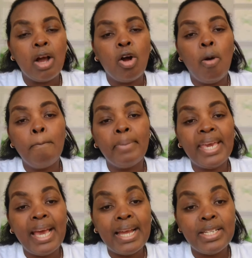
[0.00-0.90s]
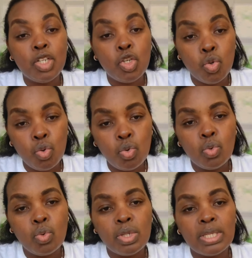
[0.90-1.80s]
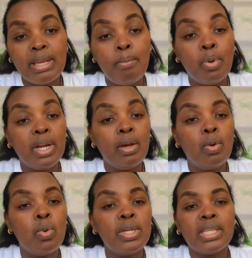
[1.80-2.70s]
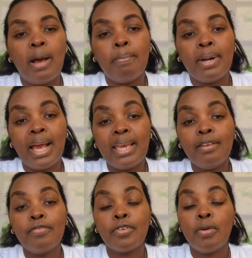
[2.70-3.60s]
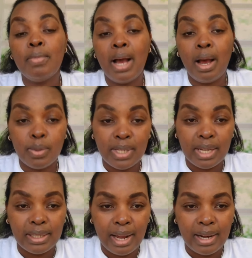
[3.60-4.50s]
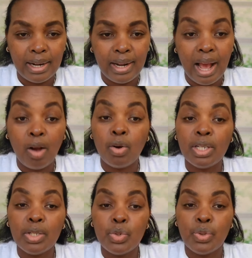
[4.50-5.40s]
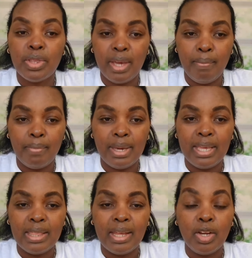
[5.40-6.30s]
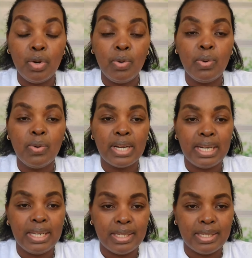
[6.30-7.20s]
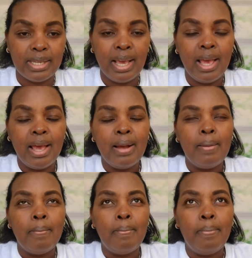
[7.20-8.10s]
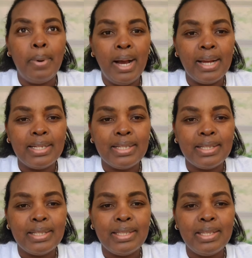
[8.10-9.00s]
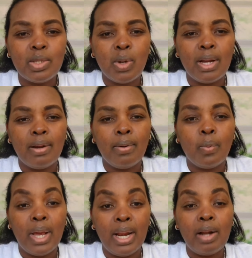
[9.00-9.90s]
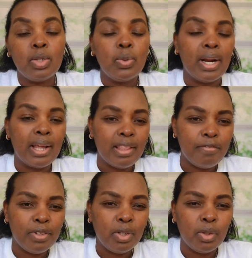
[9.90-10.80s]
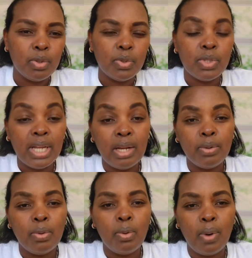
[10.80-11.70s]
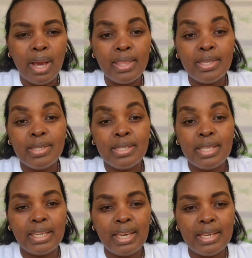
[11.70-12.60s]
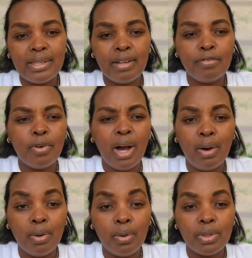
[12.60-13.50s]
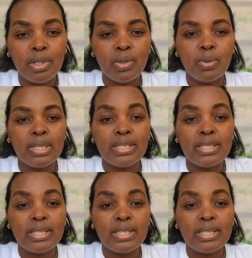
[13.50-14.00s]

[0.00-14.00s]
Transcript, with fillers: compared to somebody who is applying from outside Canada, according to them in the new release. But this one, oh, well, I'll do another video to tell you why this is the case and for how long this would